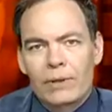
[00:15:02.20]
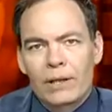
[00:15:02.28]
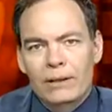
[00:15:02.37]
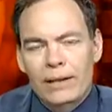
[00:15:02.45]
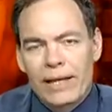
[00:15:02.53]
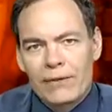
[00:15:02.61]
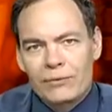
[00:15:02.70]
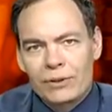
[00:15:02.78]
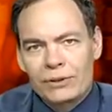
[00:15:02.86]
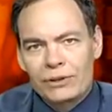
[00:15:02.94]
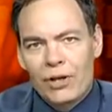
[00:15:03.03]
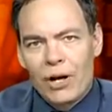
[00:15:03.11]
Well, after
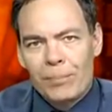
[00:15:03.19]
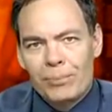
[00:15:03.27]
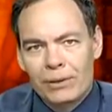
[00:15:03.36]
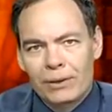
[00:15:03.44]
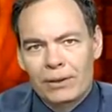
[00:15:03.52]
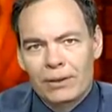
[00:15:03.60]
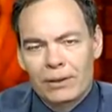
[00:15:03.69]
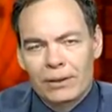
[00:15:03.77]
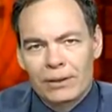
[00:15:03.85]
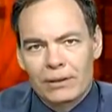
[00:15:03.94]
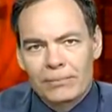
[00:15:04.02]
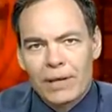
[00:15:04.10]
the TARP
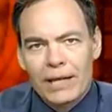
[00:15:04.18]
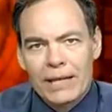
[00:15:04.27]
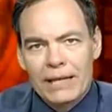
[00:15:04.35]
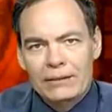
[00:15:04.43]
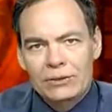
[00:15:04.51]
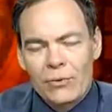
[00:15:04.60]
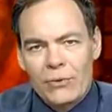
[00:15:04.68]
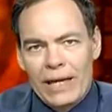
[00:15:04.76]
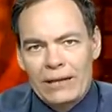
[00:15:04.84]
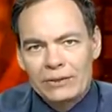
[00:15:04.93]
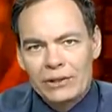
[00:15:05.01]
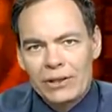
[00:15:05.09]
money in
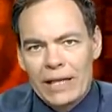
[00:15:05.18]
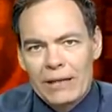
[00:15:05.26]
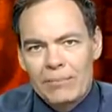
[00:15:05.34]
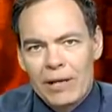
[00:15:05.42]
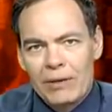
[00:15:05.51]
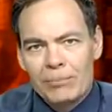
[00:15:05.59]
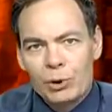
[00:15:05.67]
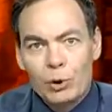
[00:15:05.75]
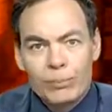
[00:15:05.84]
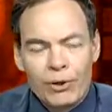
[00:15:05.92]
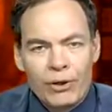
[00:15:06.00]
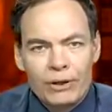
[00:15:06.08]
2008, Mayor
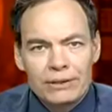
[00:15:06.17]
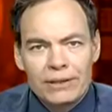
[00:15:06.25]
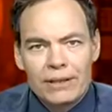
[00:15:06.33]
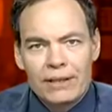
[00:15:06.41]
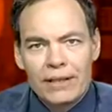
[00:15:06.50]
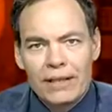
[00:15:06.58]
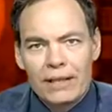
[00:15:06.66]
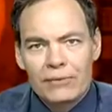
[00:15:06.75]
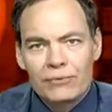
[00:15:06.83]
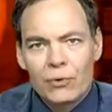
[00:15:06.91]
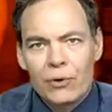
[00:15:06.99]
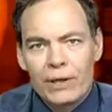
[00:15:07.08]
Bloomberg did a
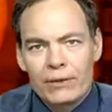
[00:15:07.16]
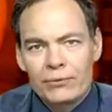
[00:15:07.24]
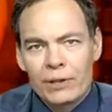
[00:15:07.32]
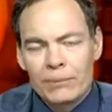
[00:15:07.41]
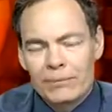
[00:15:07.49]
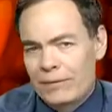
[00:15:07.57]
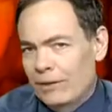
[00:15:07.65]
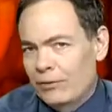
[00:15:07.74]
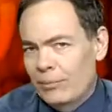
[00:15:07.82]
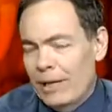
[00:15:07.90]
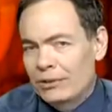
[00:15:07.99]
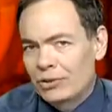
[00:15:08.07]
FOIA, Freedom of
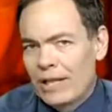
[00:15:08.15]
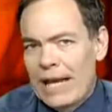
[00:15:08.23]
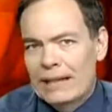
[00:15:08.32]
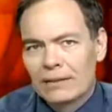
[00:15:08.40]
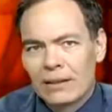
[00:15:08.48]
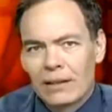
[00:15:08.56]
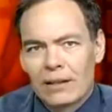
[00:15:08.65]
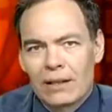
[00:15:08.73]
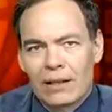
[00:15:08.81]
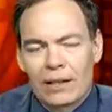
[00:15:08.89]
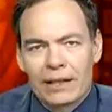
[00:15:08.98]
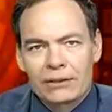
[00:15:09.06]
Information Act,
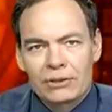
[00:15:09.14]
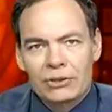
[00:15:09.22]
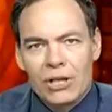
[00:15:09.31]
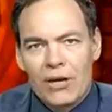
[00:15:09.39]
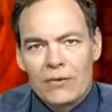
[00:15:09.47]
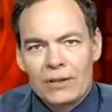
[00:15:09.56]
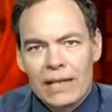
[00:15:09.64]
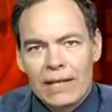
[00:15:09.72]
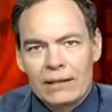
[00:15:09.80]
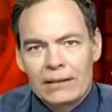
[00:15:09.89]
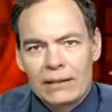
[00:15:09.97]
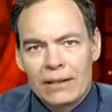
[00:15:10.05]
and discovered
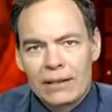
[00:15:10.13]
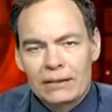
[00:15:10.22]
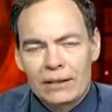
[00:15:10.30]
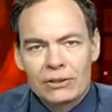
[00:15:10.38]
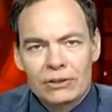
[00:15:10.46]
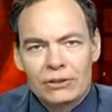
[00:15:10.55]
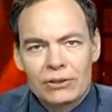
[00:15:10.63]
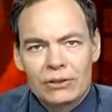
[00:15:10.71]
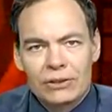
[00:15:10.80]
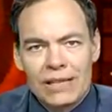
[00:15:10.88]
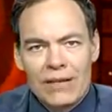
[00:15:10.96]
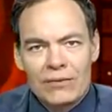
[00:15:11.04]
that in addition to
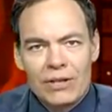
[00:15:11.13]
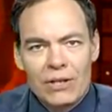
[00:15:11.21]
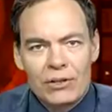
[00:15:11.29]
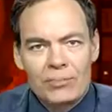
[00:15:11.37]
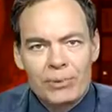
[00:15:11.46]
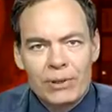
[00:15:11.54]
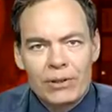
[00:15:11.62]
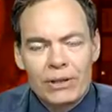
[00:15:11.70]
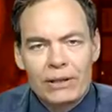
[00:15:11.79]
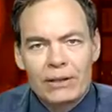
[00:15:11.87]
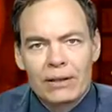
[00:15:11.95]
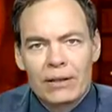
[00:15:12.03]
the $700
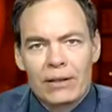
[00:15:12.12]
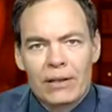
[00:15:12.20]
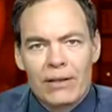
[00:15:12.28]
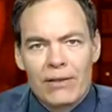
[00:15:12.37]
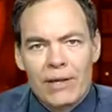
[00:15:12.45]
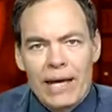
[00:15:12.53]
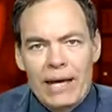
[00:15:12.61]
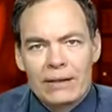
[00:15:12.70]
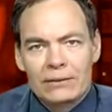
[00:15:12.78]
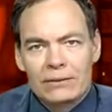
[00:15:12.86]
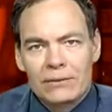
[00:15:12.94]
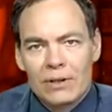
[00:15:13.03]
billion
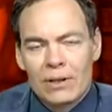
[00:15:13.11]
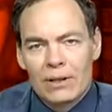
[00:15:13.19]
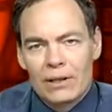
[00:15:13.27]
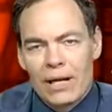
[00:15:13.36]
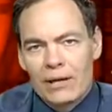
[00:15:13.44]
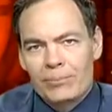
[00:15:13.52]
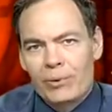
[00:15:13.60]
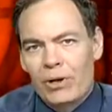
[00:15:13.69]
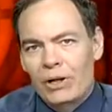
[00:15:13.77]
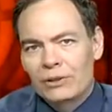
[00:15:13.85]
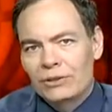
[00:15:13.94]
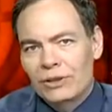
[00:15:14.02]
that Hank
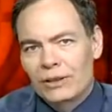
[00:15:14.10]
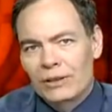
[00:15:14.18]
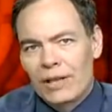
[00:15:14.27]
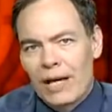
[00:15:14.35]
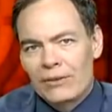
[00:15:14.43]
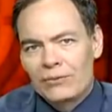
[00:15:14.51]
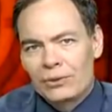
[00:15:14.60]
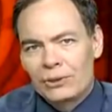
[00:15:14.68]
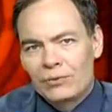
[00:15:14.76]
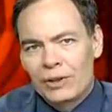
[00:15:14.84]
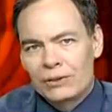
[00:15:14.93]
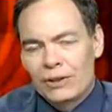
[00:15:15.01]
Paulson got for
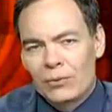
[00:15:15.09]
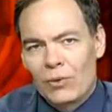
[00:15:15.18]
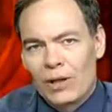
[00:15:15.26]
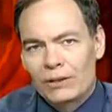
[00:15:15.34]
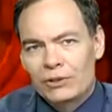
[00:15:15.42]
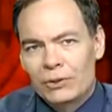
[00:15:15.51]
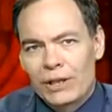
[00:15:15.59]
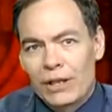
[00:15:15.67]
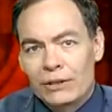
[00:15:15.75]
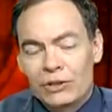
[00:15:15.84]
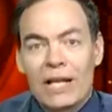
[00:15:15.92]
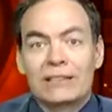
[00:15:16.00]
his friends on Wall Street, he
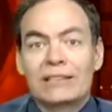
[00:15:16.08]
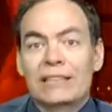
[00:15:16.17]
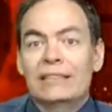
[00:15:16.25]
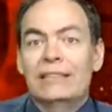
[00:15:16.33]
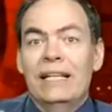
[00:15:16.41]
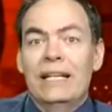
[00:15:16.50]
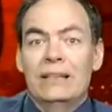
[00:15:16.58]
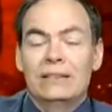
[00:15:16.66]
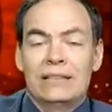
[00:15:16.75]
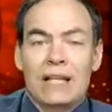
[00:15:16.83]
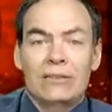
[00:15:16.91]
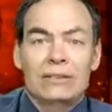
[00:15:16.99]
also got $16,
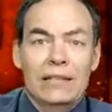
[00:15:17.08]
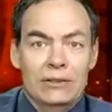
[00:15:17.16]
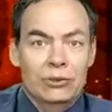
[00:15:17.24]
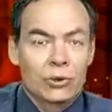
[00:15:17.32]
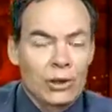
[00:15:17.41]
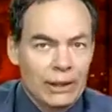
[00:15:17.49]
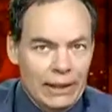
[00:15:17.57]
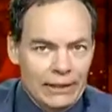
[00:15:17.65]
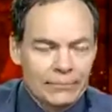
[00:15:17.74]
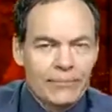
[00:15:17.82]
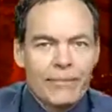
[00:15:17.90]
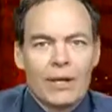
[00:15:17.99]
$17
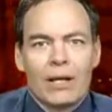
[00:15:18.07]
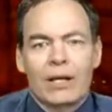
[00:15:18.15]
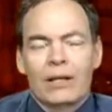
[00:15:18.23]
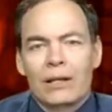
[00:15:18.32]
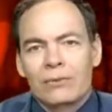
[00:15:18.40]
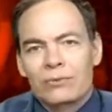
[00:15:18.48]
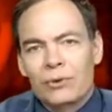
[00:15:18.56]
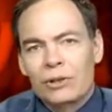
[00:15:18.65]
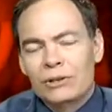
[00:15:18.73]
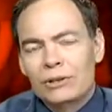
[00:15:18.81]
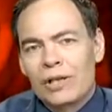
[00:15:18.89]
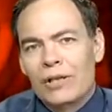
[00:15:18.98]
trillion for
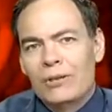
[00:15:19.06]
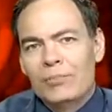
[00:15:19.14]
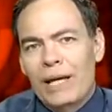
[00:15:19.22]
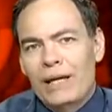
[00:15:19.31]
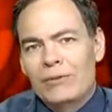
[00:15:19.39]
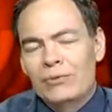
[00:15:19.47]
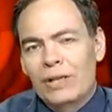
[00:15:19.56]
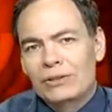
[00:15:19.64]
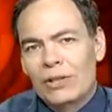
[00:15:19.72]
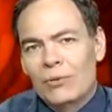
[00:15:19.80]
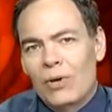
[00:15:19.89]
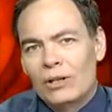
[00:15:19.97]
his
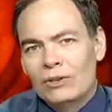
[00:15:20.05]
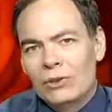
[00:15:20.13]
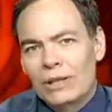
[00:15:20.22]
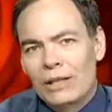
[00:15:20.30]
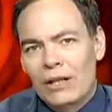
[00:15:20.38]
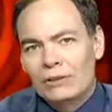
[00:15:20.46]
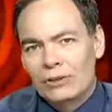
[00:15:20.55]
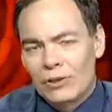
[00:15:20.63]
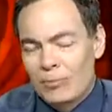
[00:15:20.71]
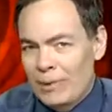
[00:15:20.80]
friends on Wall Street and also the